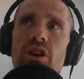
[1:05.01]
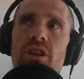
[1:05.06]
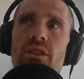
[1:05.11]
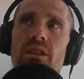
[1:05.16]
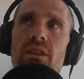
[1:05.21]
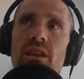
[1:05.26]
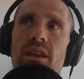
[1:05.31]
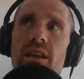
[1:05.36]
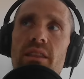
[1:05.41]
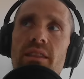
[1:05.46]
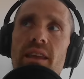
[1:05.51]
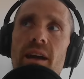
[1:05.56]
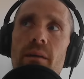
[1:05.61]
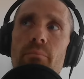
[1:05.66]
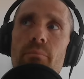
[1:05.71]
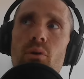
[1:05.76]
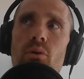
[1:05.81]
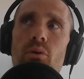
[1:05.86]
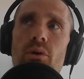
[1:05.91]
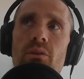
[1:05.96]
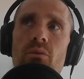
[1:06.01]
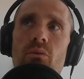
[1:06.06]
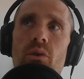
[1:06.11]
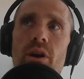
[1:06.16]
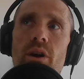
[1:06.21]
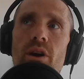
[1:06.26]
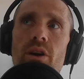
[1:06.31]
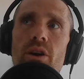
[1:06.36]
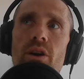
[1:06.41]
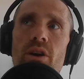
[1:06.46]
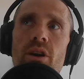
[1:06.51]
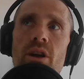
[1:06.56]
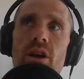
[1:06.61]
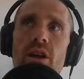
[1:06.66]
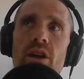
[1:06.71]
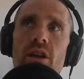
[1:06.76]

I think at that point where